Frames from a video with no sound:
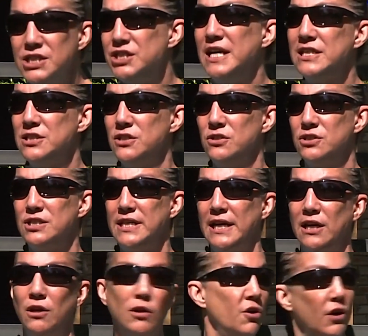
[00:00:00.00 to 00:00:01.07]
chasing her
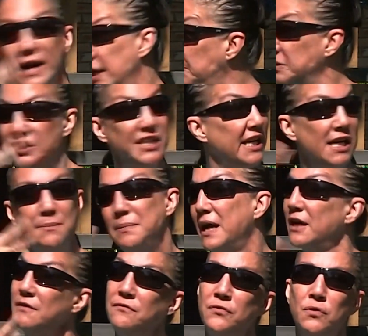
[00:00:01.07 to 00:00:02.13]
tail. Her head was shaking back and